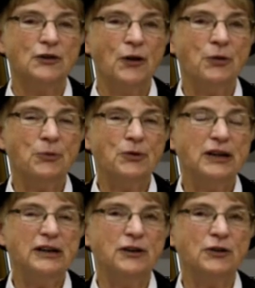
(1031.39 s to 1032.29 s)
So
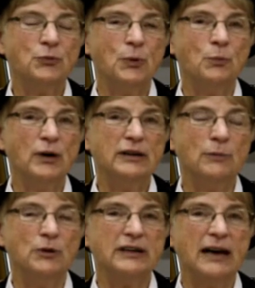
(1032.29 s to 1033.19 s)
through the years, when
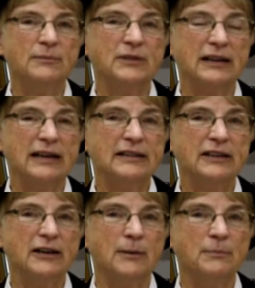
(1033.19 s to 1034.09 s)
William would come to
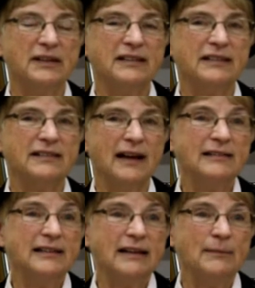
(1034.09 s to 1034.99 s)
London on business,
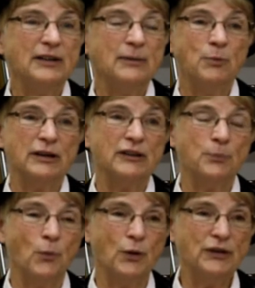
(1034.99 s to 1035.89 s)
lots of times he'd bring his
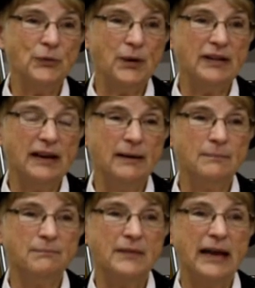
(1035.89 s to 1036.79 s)
boys with him,